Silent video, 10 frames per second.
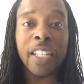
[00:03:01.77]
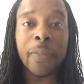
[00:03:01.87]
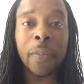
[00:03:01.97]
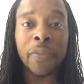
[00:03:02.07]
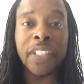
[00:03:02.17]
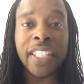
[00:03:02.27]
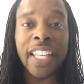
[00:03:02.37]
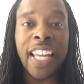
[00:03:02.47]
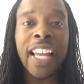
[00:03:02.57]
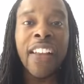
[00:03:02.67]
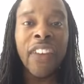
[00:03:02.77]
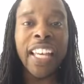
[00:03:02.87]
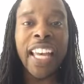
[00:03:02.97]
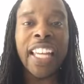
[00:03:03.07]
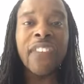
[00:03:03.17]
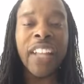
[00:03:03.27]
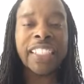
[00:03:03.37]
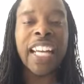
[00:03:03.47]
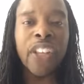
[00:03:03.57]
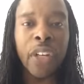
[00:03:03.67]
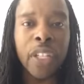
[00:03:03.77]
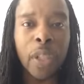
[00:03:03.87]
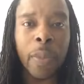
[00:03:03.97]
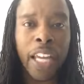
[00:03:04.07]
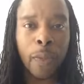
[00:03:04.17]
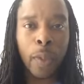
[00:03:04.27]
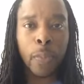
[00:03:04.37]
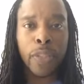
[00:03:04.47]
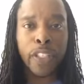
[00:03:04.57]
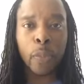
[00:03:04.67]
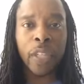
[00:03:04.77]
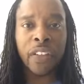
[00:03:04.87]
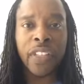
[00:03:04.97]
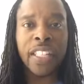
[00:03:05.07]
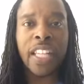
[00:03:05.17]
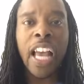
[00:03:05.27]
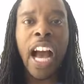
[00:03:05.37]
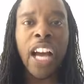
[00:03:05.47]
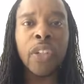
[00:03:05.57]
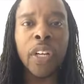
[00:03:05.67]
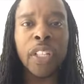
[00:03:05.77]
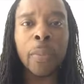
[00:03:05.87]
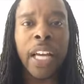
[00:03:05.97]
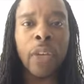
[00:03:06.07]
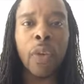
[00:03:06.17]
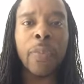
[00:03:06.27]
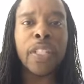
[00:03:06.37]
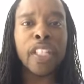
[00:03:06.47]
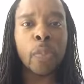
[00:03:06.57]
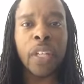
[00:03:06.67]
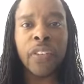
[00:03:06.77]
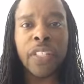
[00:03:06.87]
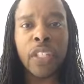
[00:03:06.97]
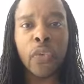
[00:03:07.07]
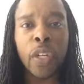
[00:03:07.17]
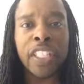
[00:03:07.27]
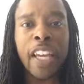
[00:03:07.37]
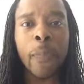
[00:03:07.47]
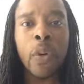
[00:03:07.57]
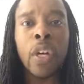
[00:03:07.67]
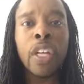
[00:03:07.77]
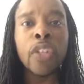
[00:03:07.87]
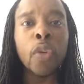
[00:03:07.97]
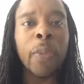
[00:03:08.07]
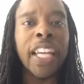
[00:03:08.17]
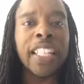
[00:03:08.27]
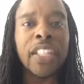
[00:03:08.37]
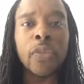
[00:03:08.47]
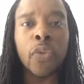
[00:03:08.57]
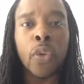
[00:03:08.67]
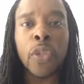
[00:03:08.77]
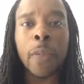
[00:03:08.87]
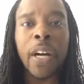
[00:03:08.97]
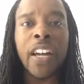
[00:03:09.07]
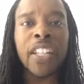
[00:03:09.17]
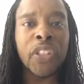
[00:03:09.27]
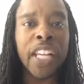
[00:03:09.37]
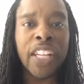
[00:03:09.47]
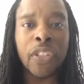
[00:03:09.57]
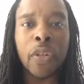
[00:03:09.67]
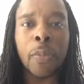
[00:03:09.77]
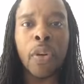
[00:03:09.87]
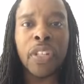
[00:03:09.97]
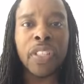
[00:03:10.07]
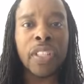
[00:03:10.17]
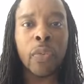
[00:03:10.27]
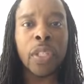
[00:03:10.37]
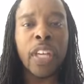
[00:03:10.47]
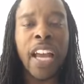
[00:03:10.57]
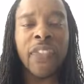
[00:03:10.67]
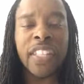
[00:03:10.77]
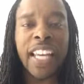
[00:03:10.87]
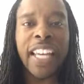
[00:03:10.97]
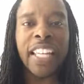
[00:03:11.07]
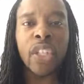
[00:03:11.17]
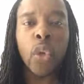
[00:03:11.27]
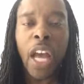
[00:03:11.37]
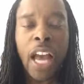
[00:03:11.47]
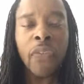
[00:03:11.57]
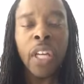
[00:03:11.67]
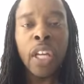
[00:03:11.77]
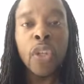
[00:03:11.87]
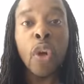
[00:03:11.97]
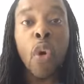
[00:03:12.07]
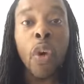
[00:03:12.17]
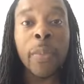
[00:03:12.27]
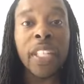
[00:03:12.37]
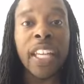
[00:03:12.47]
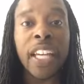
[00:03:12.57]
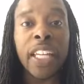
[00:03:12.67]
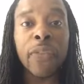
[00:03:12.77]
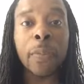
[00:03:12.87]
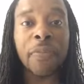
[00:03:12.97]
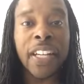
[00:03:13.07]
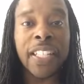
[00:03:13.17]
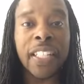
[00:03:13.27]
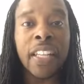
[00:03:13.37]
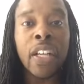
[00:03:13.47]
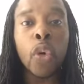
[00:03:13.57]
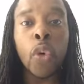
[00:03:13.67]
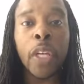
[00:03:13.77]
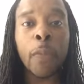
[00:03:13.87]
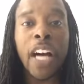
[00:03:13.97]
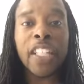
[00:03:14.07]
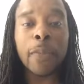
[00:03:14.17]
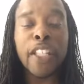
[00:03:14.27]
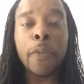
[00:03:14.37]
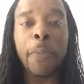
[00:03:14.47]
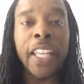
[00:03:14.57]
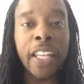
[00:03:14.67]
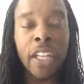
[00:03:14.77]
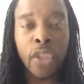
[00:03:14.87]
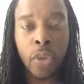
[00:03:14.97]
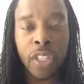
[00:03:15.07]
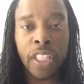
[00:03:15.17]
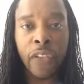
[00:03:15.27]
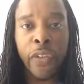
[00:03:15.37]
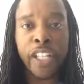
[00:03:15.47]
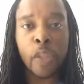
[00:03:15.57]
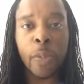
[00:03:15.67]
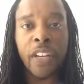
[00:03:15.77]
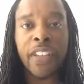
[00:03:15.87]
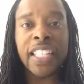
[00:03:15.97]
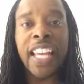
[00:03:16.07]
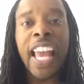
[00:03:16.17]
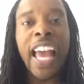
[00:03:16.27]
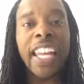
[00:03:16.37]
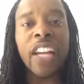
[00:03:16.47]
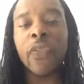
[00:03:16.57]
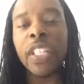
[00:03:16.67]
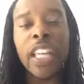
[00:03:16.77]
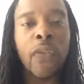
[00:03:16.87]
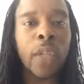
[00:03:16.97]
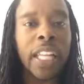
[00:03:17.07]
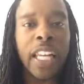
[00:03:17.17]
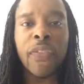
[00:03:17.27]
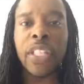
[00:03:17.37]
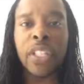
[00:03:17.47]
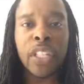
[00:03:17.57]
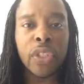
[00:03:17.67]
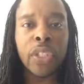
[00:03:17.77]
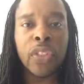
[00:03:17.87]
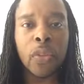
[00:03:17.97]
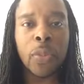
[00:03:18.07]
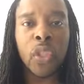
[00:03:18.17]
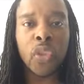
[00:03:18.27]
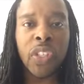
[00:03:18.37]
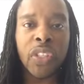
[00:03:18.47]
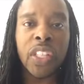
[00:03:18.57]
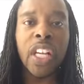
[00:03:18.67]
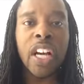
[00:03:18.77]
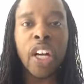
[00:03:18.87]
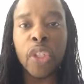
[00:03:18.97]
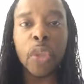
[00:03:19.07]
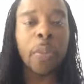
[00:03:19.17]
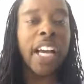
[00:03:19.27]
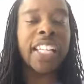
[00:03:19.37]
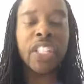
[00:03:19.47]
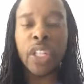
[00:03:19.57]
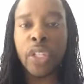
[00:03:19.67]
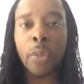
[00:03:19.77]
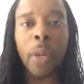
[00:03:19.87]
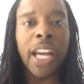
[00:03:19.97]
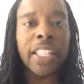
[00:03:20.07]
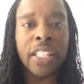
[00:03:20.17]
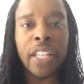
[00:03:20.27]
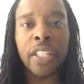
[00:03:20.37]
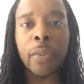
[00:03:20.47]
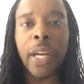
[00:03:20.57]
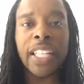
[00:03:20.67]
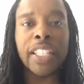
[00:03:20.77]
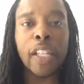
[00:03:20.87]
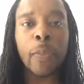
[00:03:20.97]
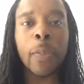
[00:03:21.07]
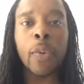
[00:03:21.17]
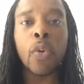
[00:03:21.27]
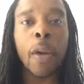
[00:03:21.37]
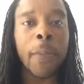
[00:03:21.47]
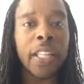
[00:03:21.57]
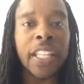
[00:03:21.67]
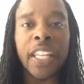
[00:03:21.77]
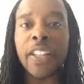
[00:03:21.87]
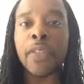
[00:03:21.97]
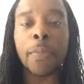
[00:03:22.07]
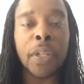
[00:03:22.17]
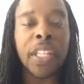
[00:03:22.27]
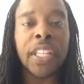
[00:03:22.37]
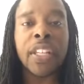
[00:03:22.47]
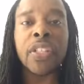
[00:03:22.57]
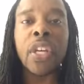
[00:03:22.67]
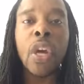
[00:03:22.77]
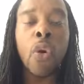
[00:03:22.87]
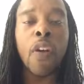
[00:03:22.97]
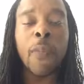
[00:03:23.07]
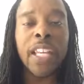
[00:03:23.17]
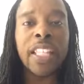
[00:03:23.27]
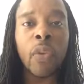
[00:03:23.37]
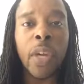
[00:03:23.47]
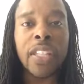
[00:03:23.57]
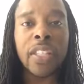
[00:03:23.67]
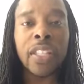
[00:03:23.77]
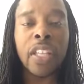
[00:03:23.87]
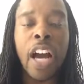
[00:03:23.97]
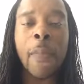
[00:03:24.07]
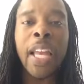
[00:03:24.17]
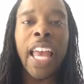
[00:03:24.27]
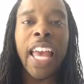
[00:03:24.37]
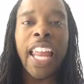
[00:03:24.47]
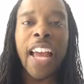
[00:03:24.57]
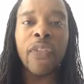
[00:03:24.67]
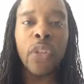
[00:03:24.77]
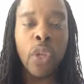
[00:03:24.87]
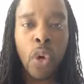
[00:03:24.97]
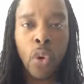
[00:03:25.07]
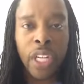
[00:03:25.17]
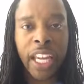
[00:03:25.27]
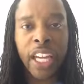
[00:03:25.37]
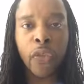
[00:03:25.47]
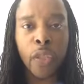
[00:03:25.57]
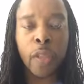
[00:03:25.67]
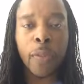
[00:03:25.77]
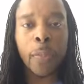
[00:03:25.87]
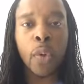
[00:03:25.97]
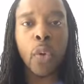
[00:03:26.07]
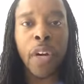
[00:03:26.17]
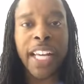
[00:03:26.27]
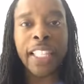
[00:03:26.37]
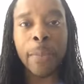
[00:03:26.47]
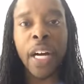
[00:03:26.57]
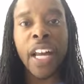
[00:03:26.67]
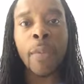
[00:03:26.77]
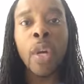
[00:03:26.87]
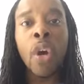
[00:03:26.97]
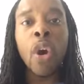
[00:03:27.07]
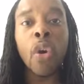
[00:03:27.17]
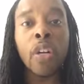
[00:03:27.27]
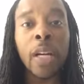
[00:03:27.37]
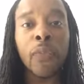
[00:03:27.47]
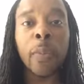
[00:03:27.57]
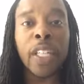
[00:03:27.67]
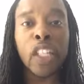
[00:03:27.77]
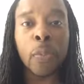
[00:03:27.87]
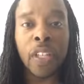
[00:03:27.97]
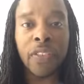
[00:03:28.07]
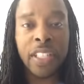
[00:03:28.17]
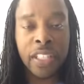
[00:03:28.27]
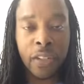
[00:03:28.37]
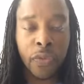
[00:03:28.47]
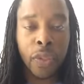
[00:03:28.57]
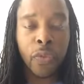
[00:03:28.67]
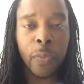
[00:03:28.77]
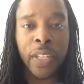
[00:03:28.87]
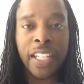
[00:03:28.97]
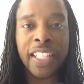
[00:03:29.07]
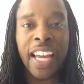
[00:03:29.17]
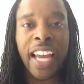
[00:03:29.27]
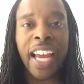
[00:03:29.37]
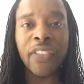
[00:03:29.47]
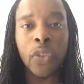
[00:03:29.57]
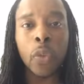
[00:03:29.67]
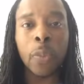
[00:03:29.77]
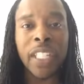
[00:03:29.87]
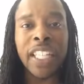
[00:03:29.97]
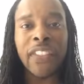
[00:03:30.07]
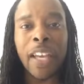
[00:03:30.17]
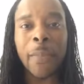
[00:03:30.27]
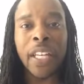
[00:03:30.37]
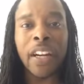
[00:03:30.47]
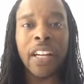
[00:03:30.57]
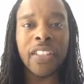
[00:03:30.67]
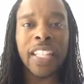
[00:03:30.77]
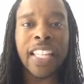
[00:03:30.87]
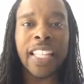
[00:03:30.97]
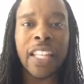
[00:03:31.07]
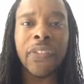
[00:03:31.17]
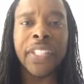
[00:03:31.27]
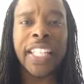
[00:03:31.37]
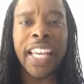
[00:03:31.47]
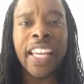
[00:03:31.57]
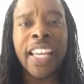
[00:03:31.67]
Remembrance Day. Again, that's how you undermine a people's experience. How do you undermine women's experiences, for example? You make these rules about international abortions, and when you have the signing, you have no women there even present who could possibly speak towards a different experience. At every level, at every juncture, this administration undermines, undermines, and undermines. These are people who are millionaires and billionaires who have made their way to the top and have no care for the people who are at the bottom or who come from an experience experience different from theirs. I, I do believe that Ben Carson, at the end of the day,